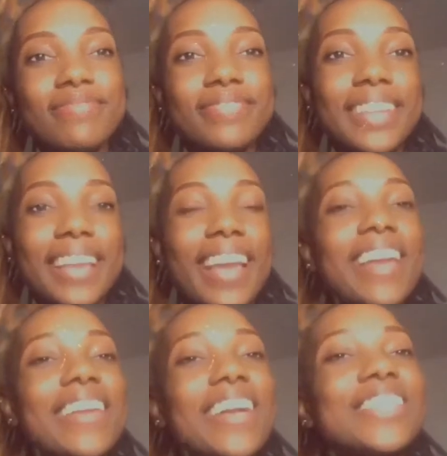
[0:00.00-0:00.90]
Hey
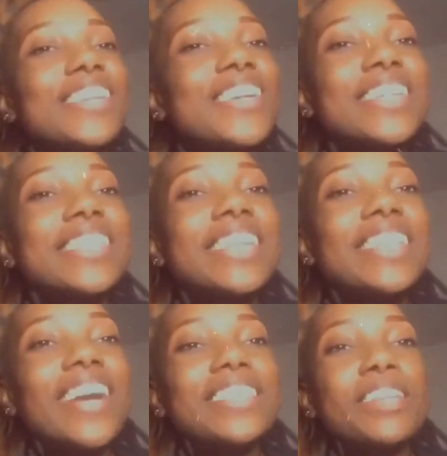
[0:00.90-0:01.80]
y'all, it's your girl
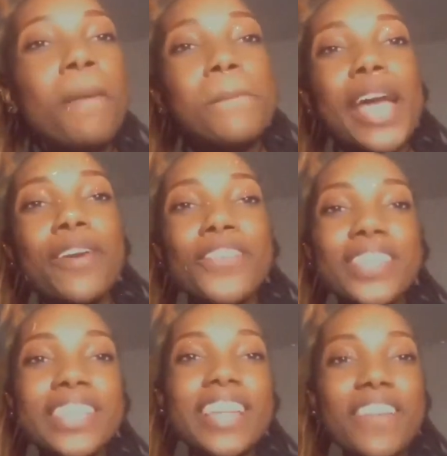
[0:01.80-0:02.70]
CieLoc'd and I'm back with
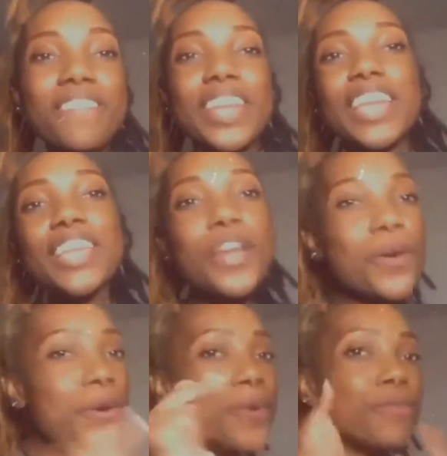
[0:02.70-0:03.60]
another
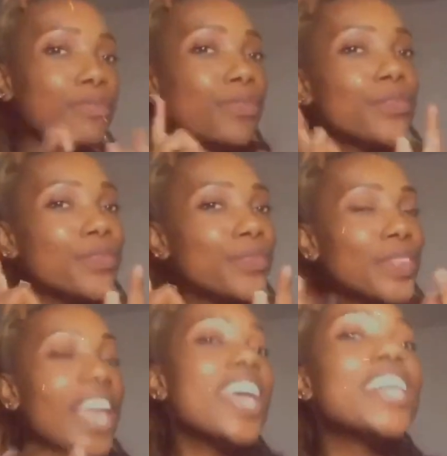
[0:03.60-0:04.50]
video.
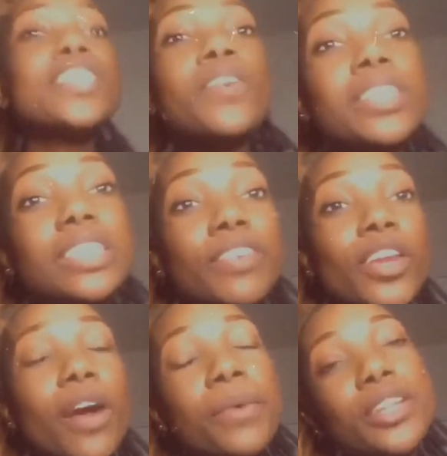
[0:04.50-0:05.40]
So in this video I
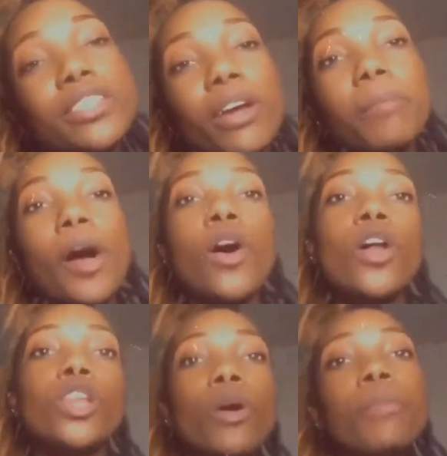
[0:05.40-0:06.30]
want to talk about
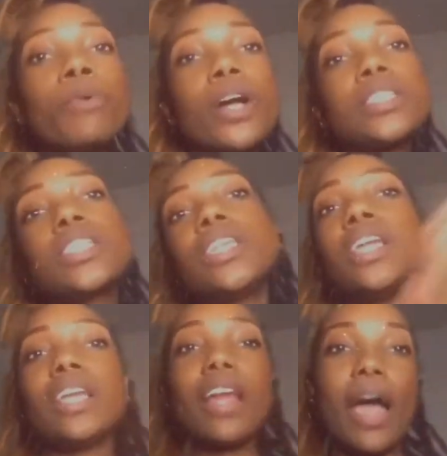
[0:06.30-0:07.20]
low porosity
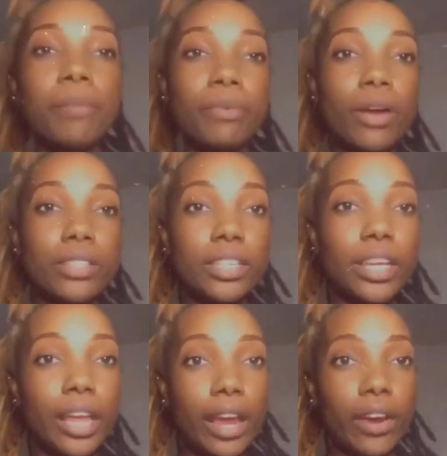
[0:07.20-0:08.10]
and high porosity
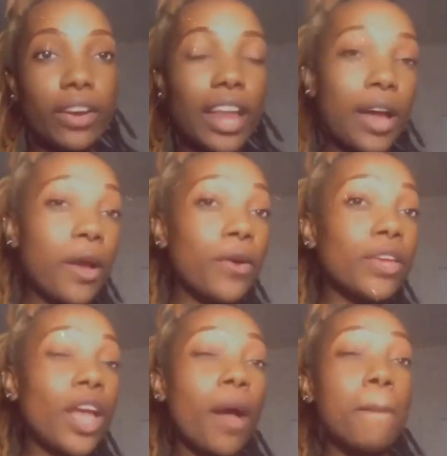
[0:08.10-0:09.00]
hair. Now
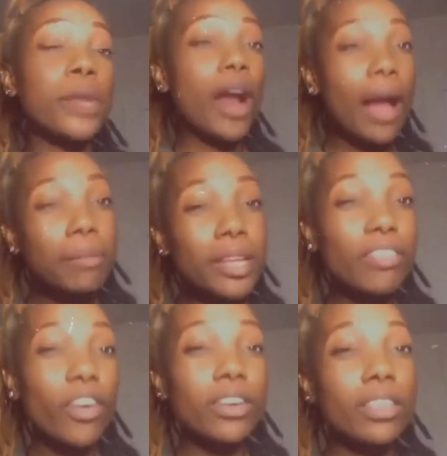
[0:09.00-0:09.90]
y'all probably have
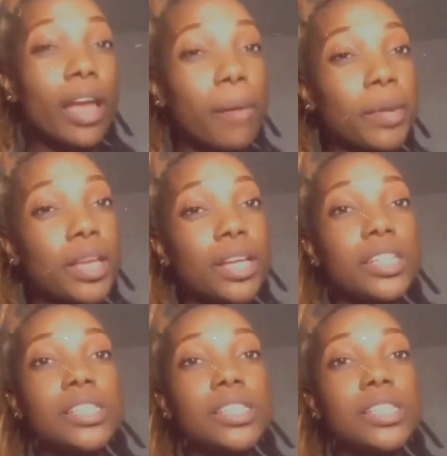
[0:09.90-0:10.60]
heard of that because